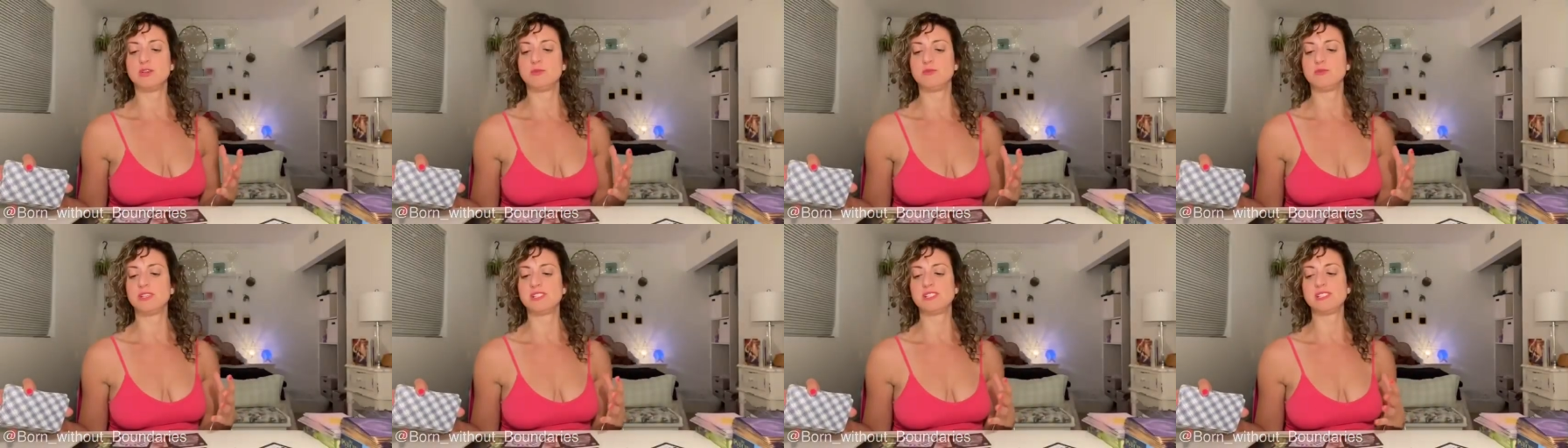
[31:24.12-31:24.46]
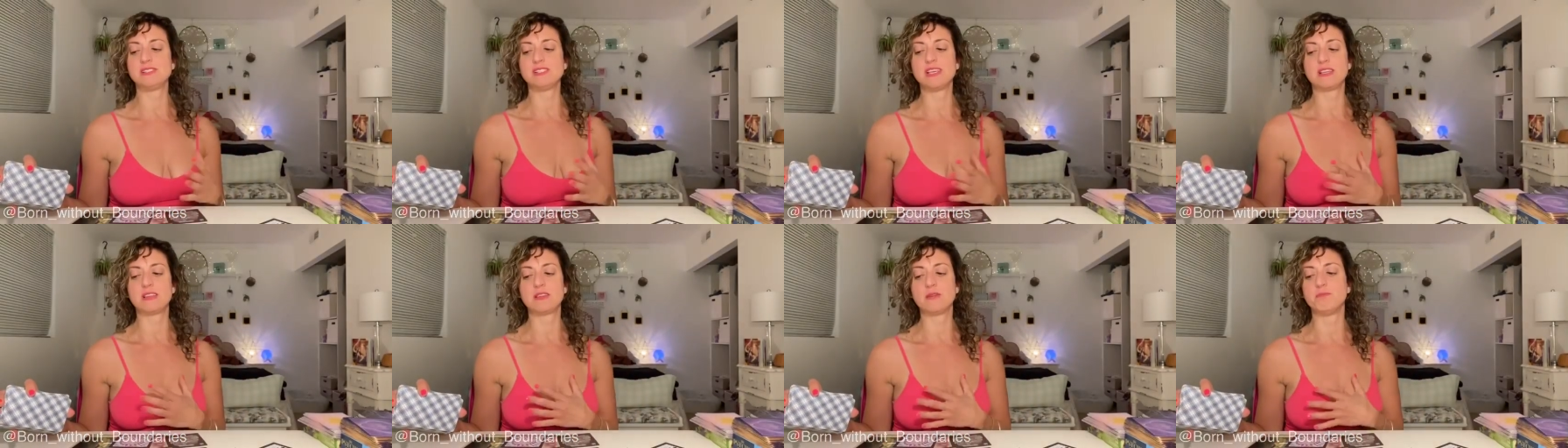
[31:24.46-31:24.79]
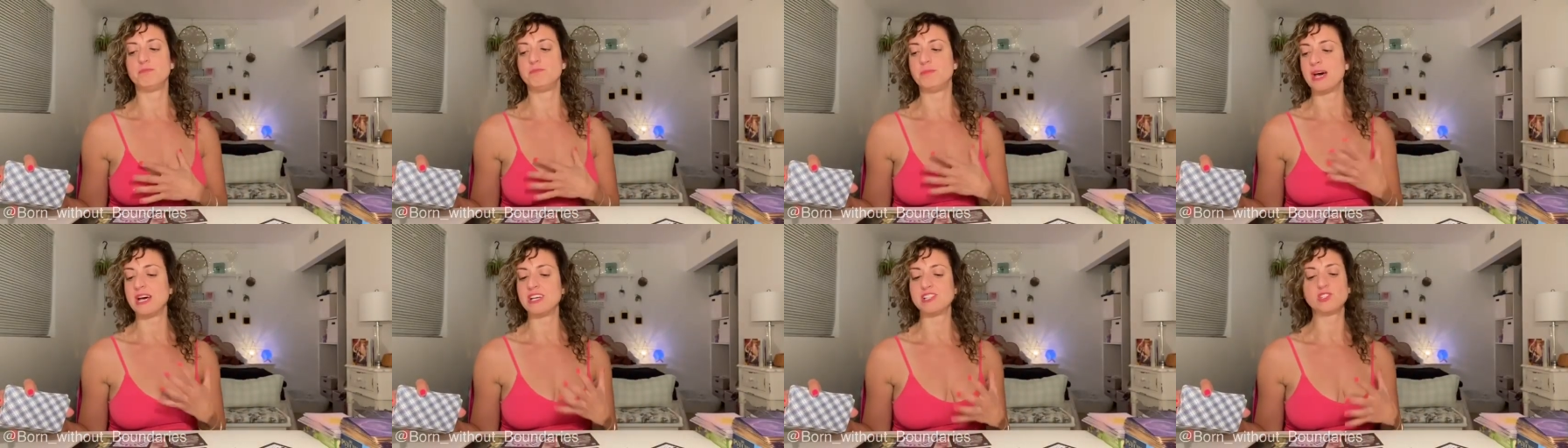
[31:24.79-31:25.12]
you, this is like the
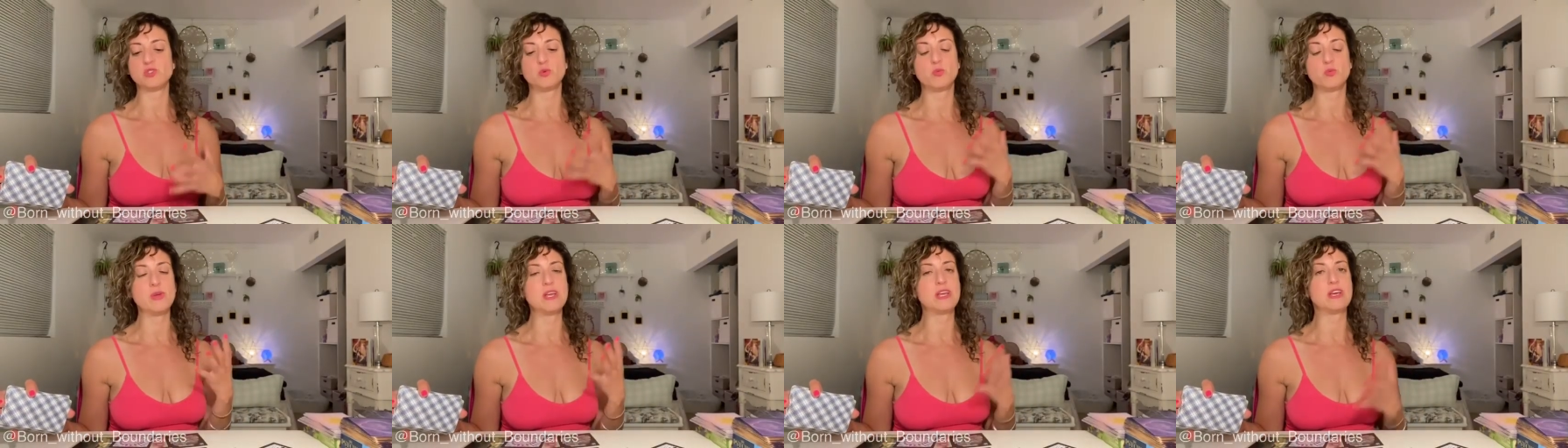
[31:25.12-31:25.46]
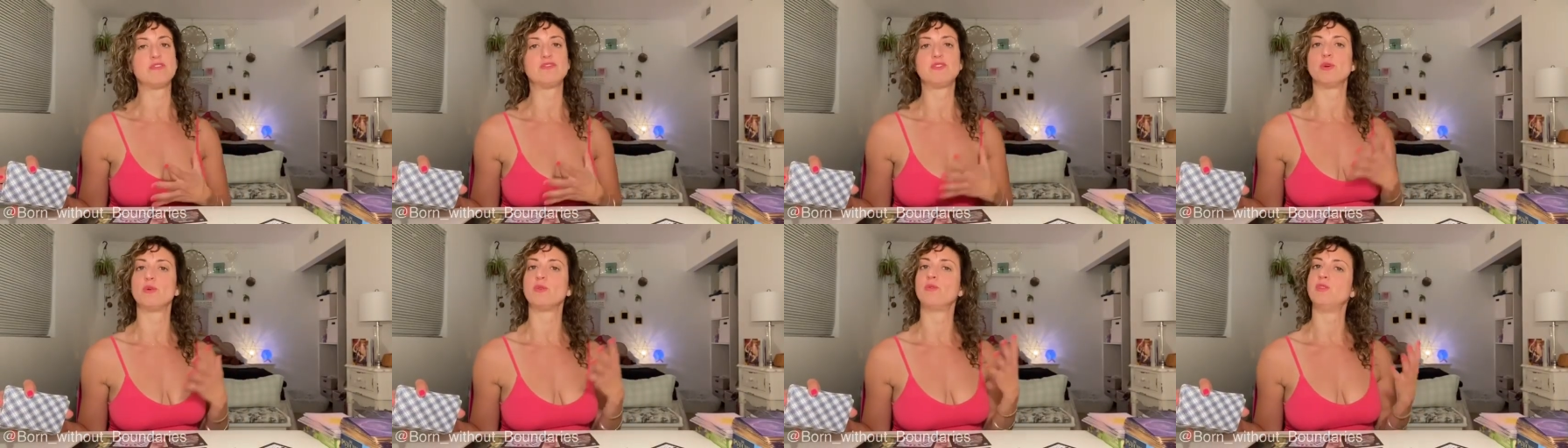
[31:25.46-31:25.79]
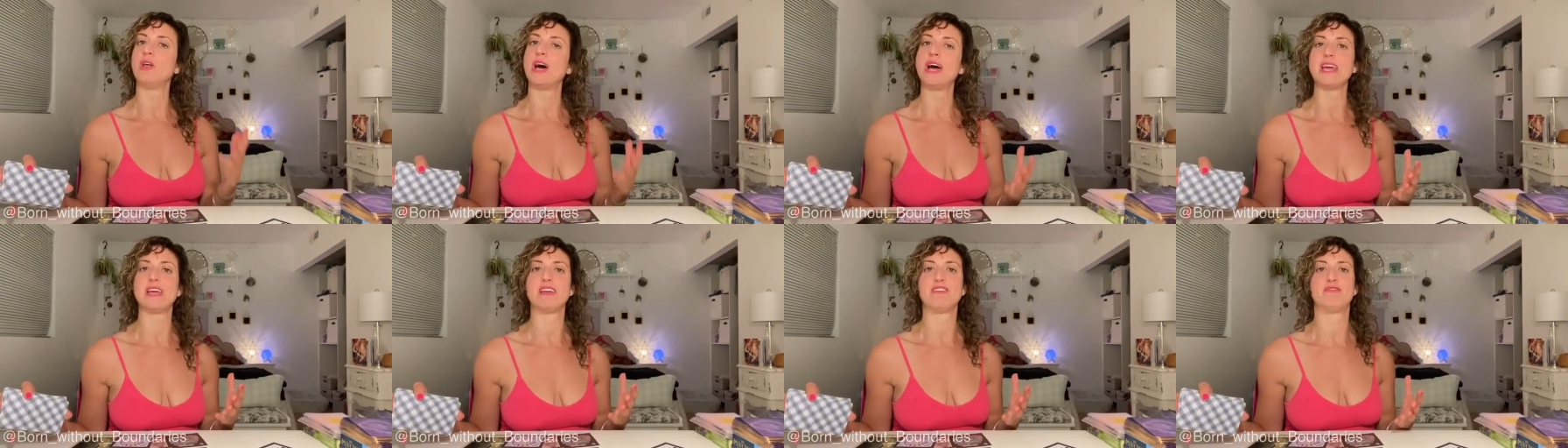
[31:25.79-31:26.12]
best week of your
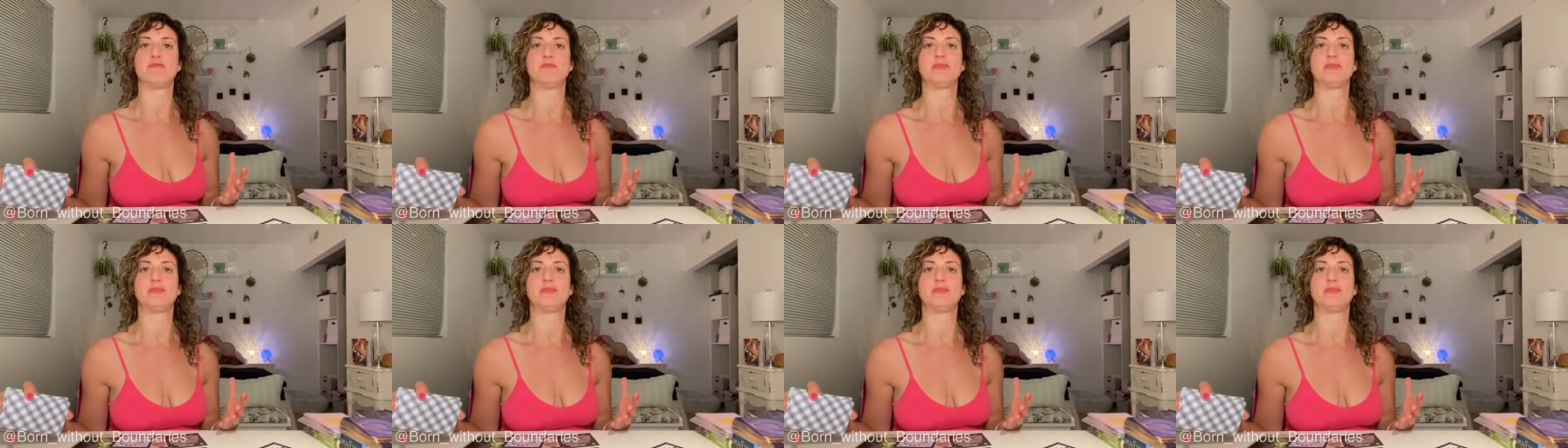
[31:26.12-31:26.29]
life,